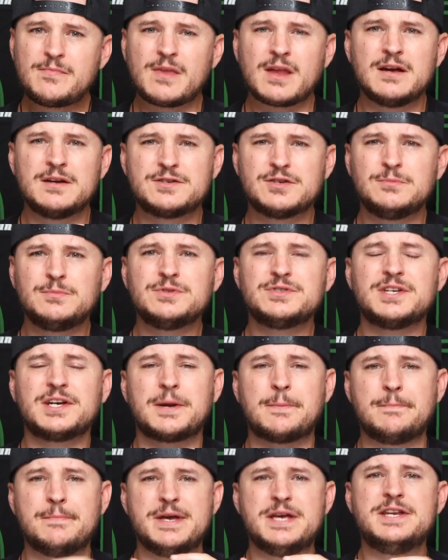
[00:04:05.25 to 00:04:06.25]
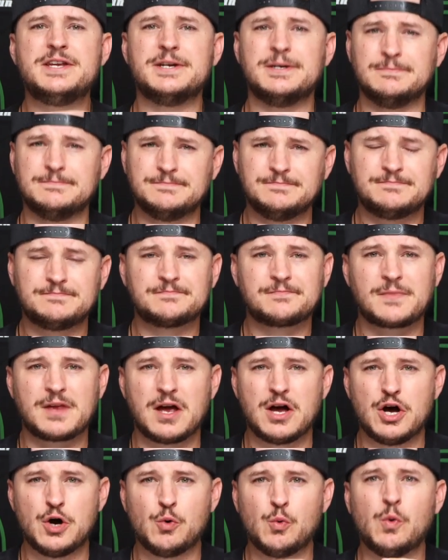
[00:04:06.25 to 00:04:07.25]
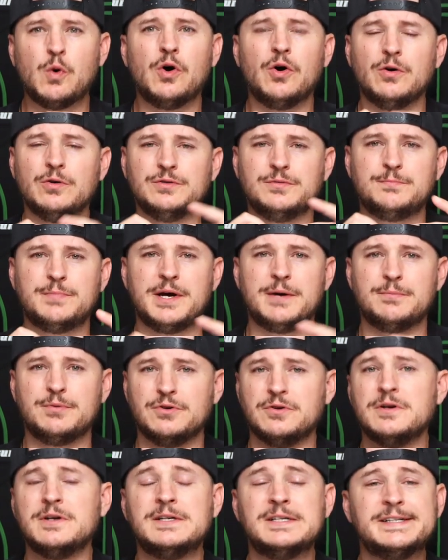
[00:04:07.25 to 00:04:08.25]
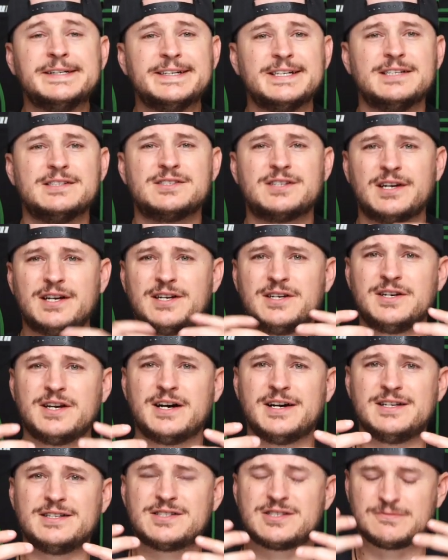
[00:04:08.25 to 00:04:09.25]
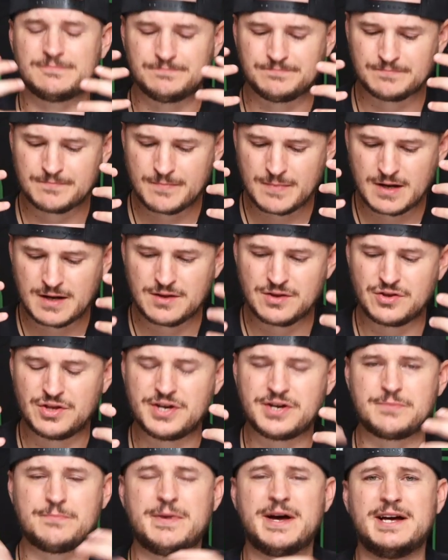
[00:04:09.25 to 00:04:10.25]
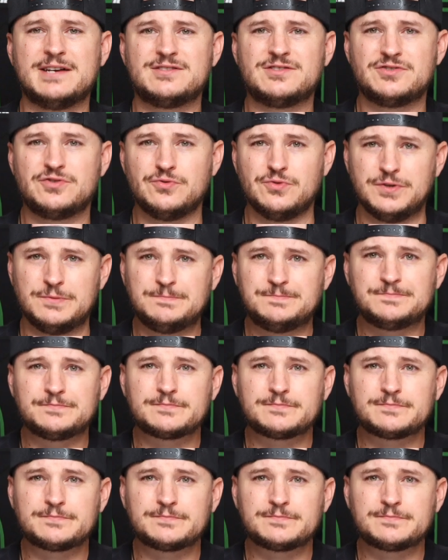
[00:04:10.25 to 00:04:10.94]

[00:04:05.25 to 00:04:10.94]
It's almost like a medium walled pepper. It's got a nice thick mass to it.